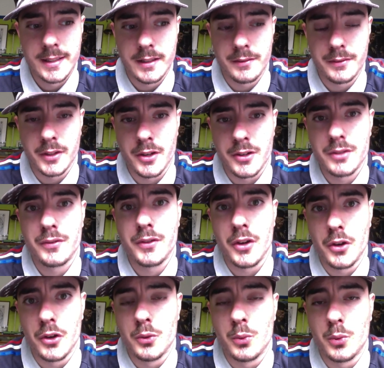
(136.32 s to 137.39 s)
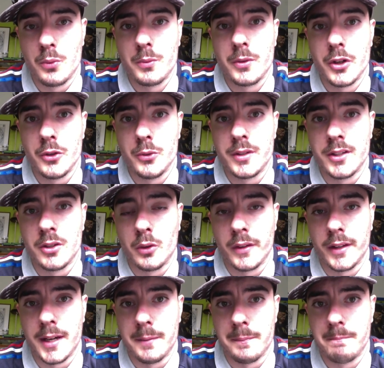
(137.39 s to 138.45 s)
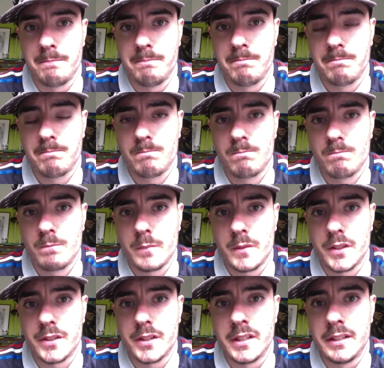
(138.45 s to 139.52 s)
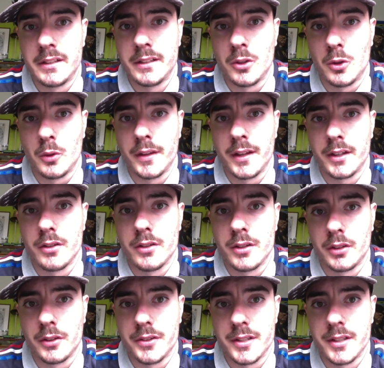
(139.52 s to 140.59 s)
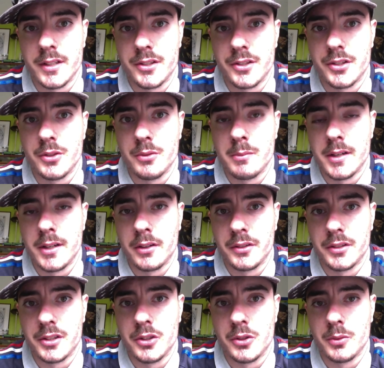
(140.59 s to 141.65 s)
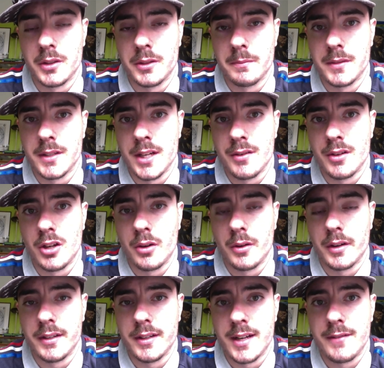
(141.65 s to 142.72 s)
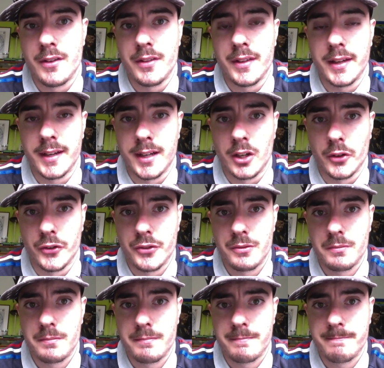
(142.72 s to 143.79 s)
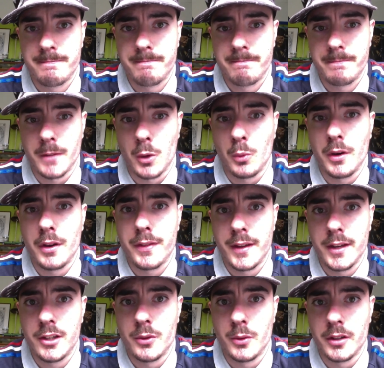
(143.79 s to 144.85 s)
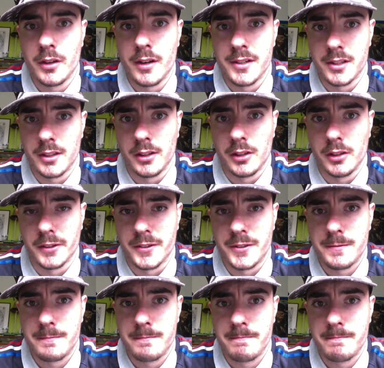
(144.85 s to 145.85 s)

for those of you who who did all that, sending all their condolences to me onto um, DeviantArt and everything else. I want to thank you guys a lot